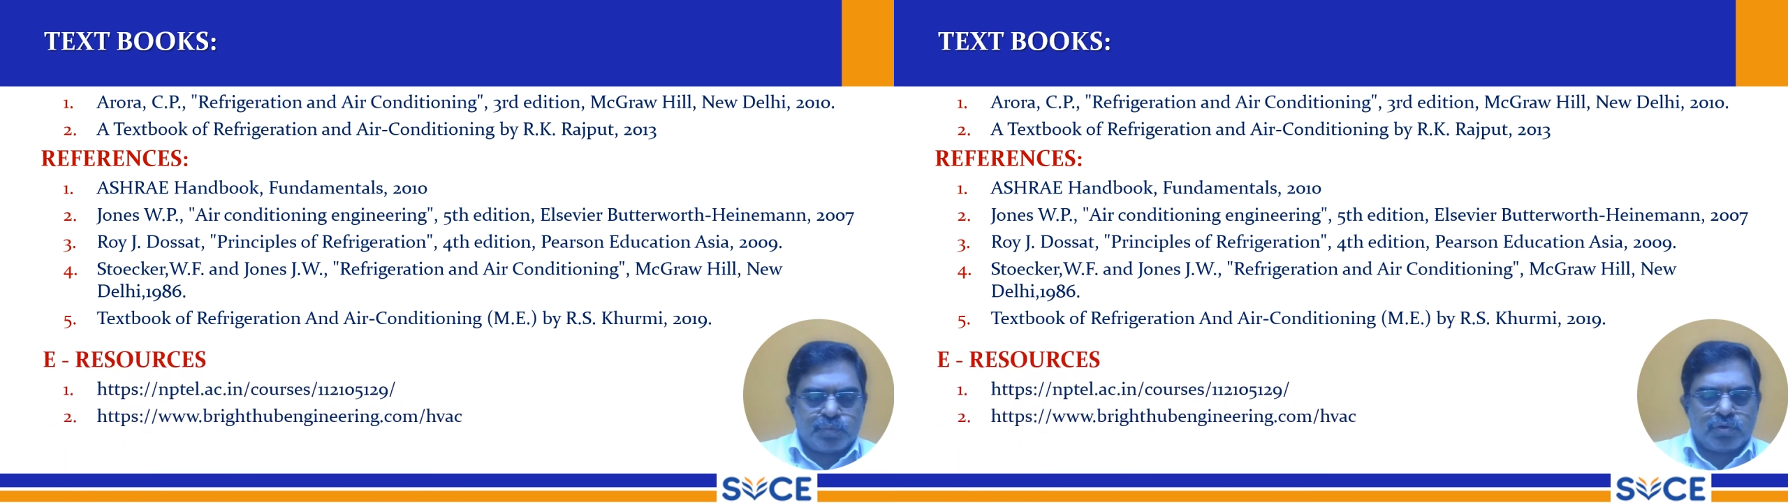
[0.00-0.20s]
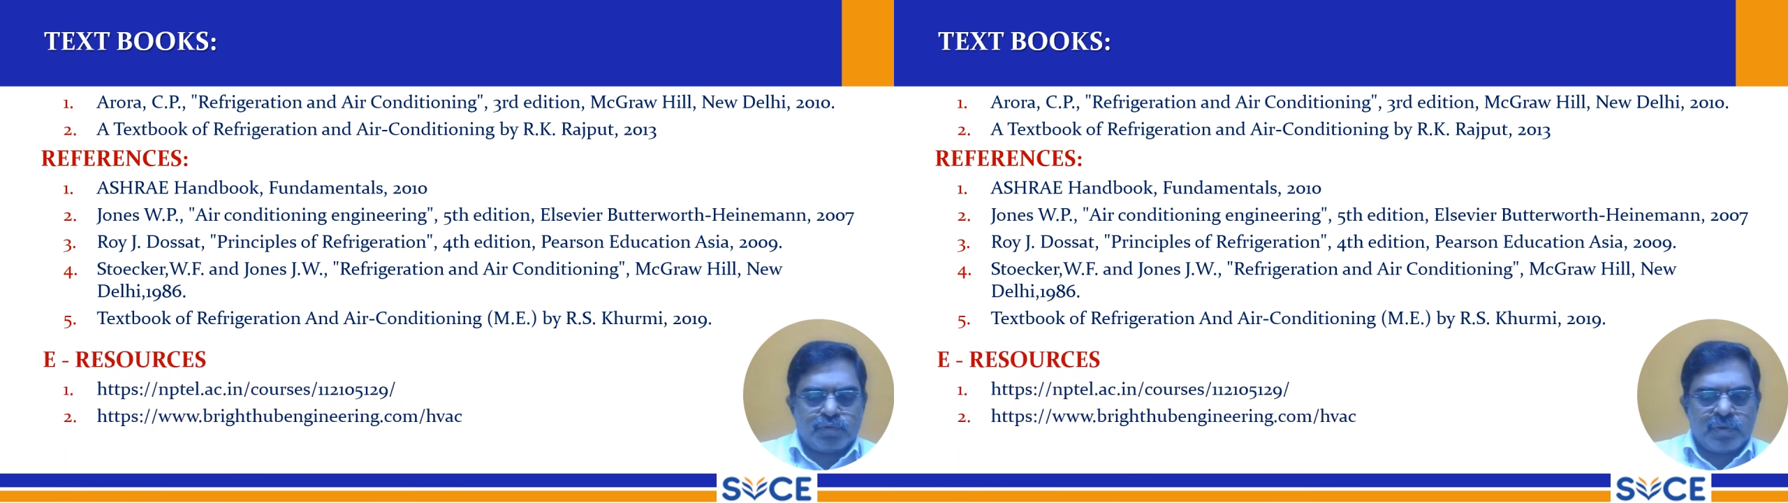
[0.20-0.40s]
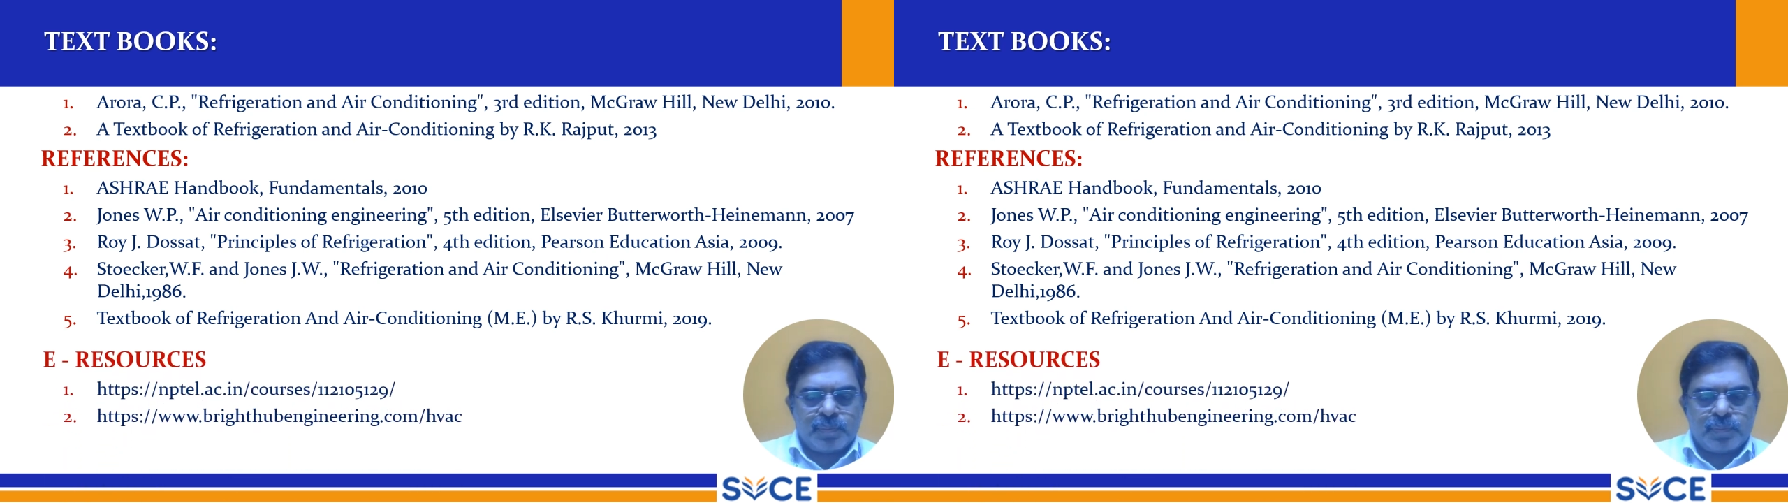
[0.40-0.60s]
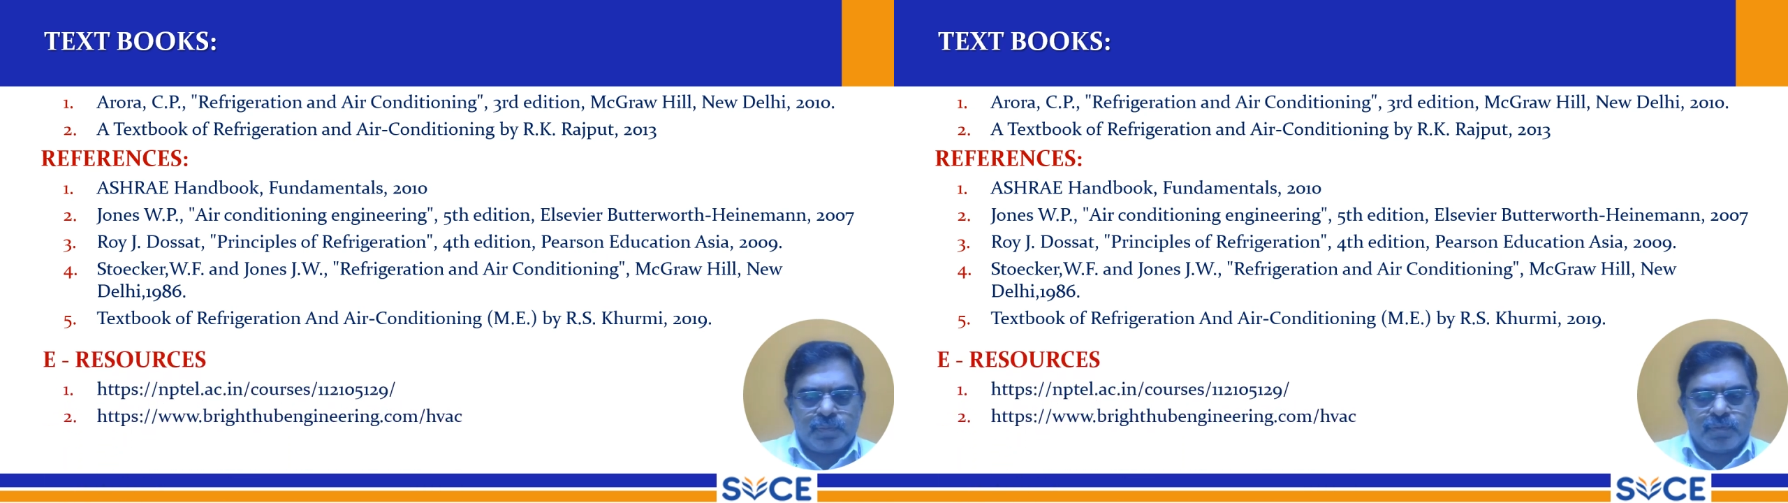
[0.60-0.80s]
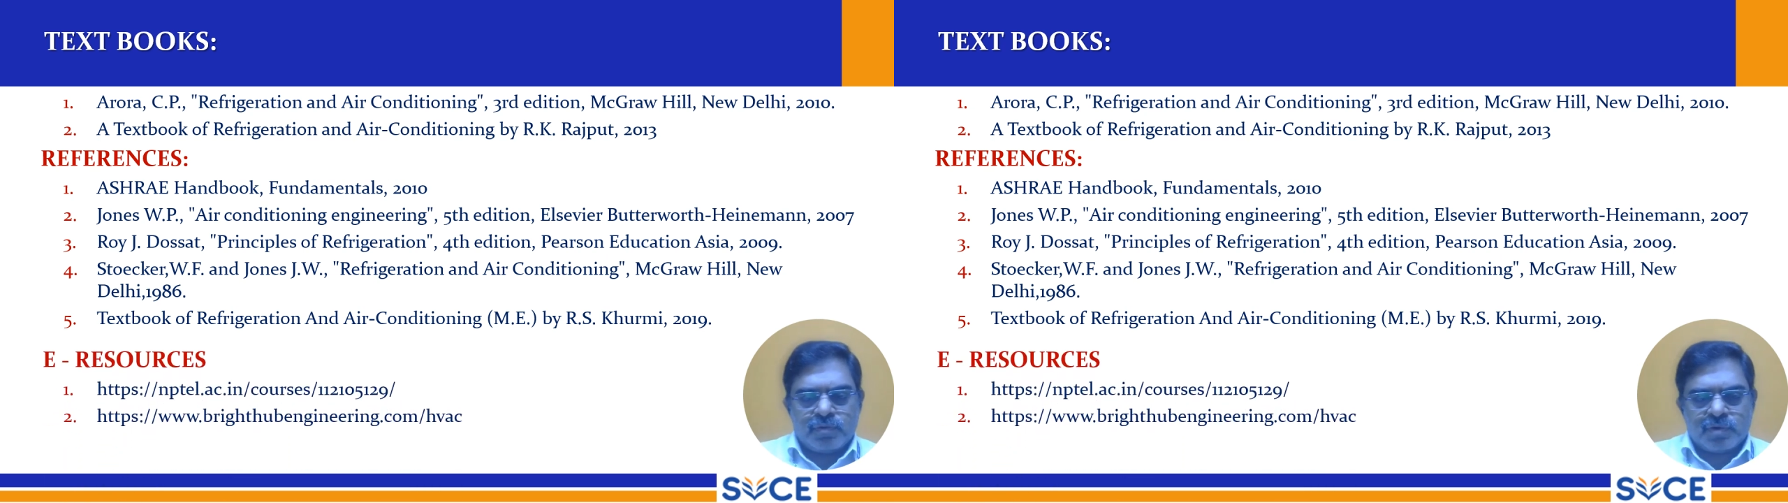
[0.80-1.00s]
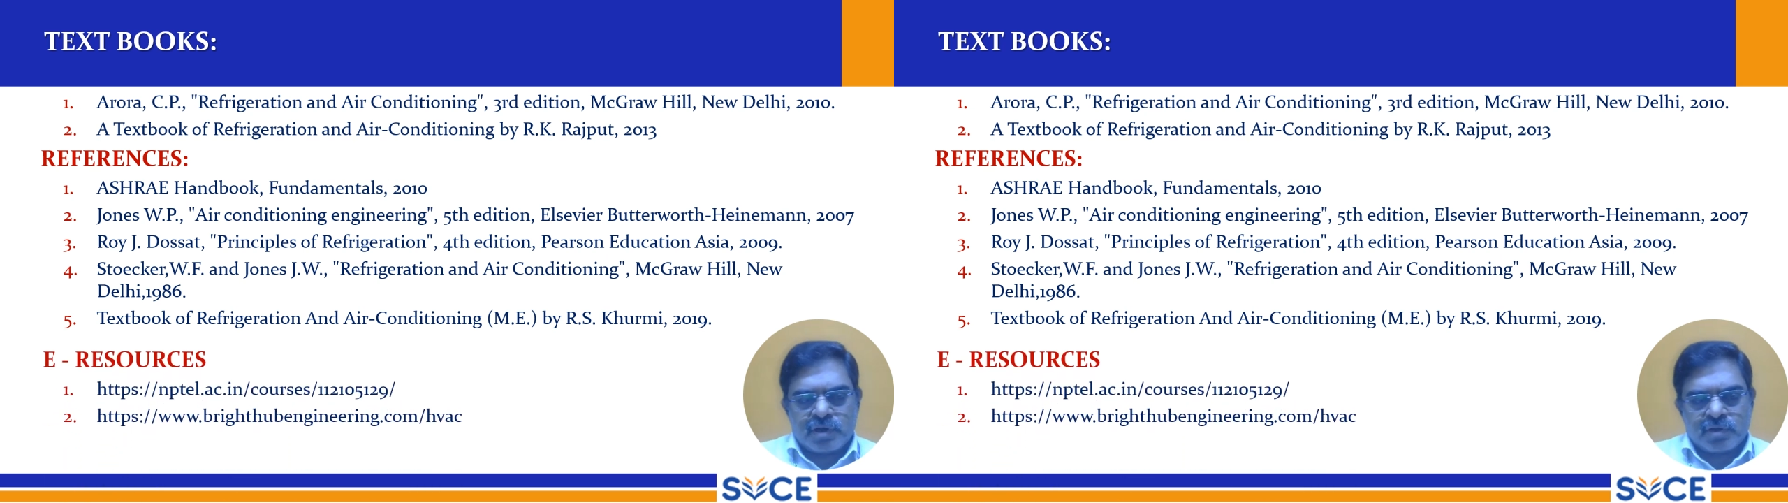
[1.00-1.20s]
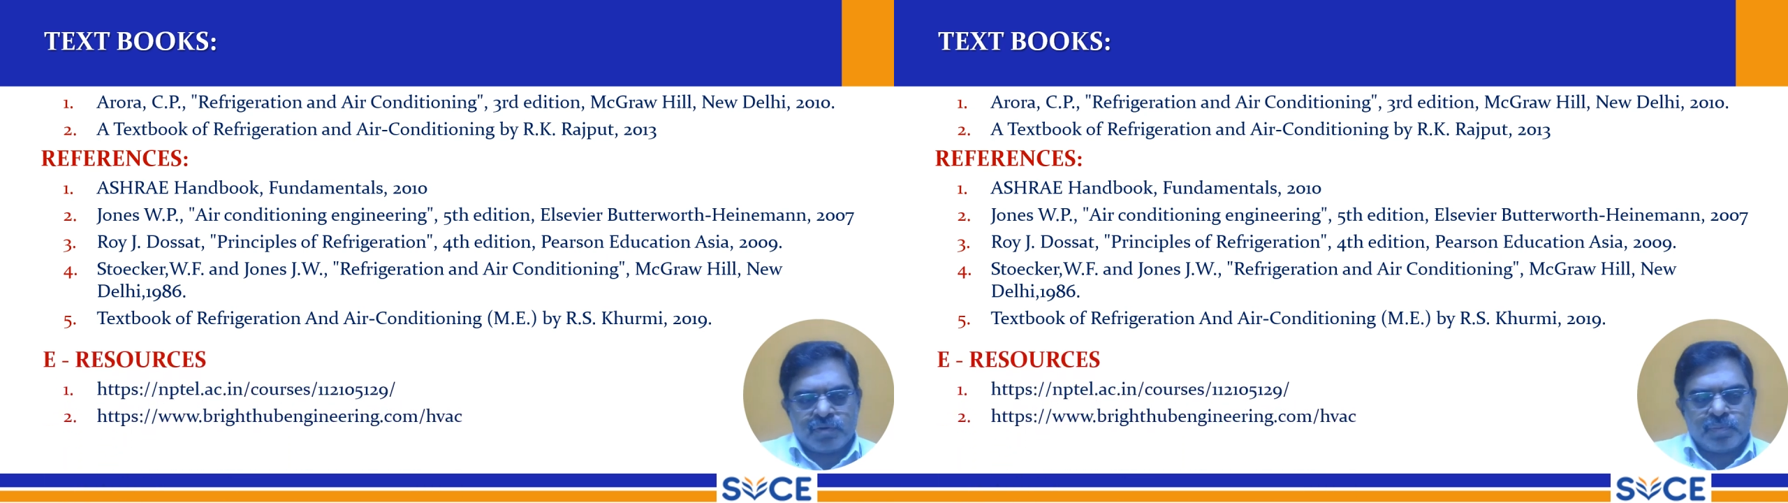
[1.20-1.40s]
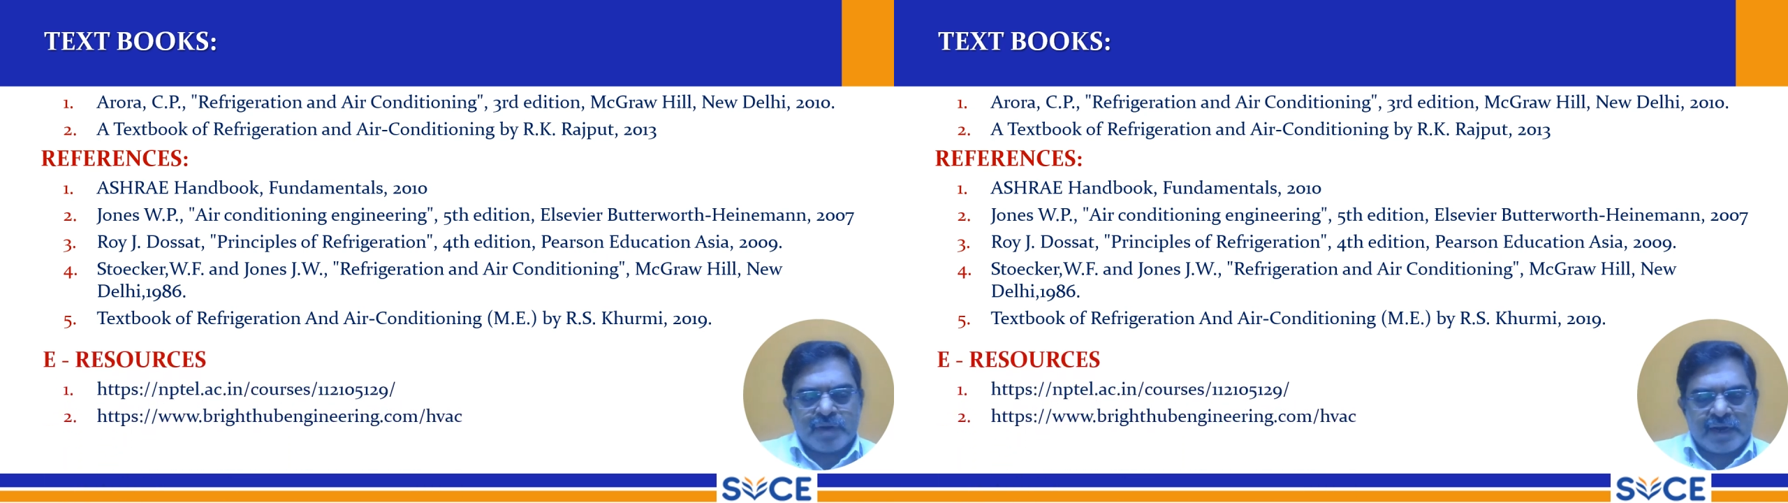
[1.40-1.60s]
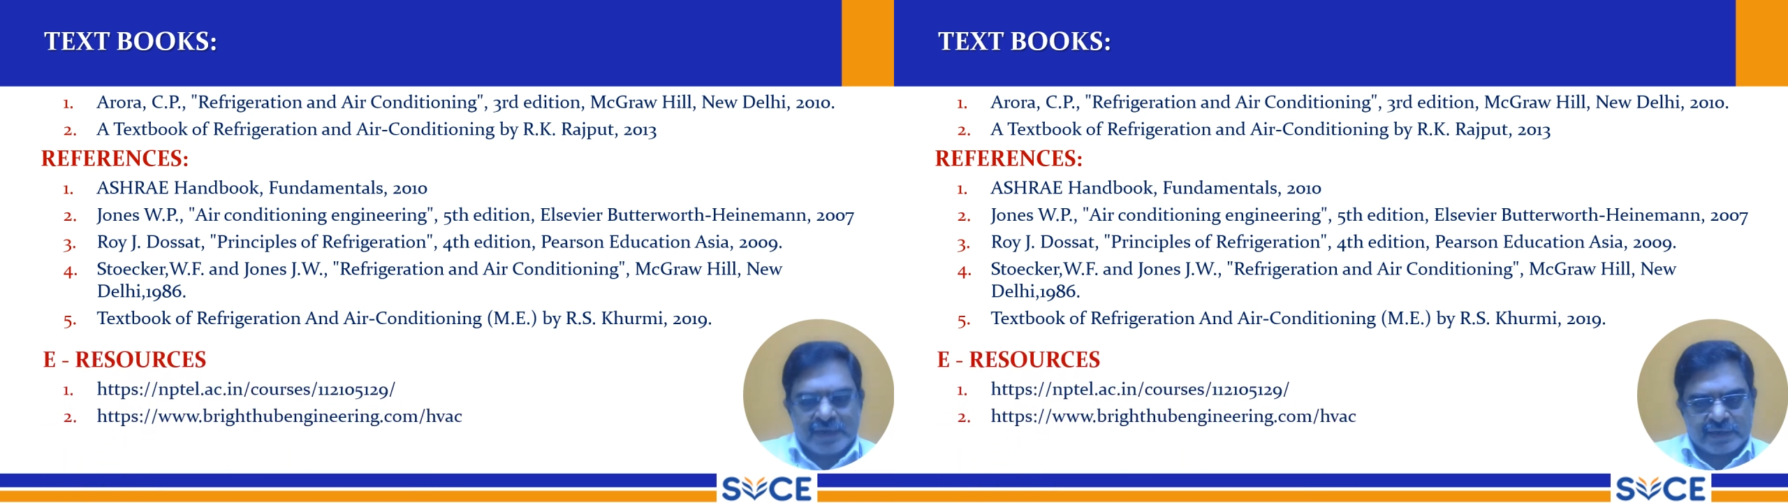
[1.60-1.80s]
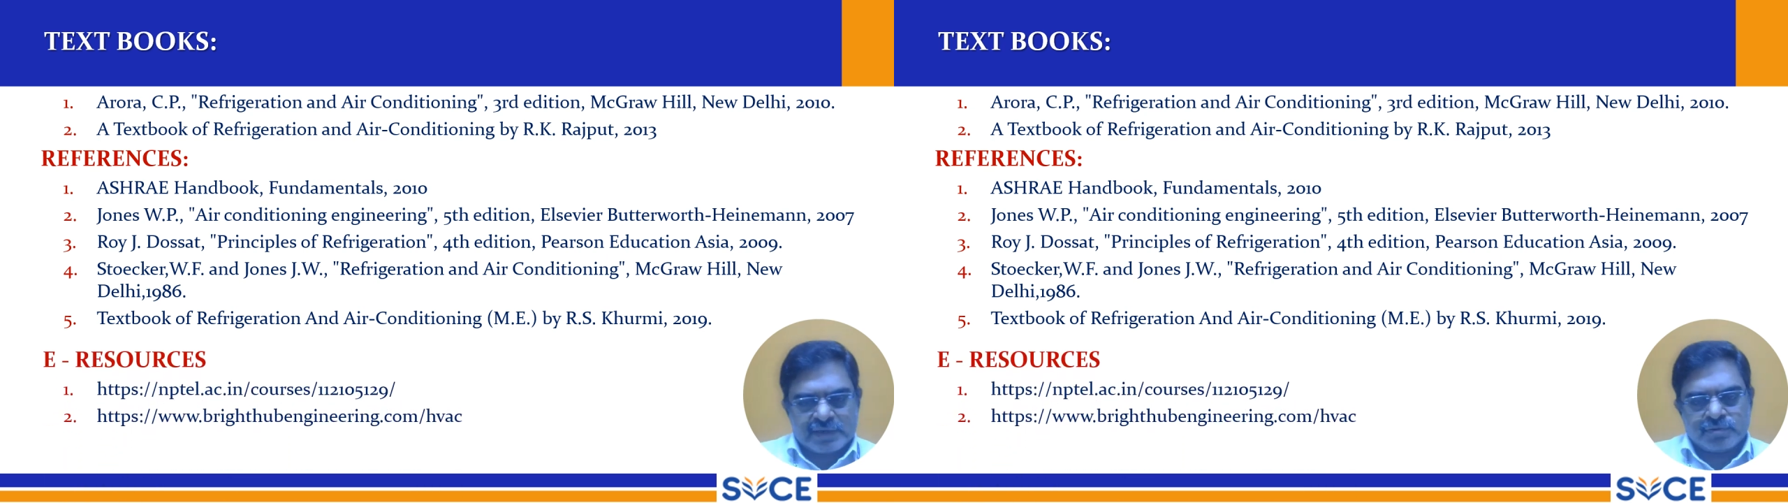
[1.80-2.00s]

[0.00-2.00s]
content.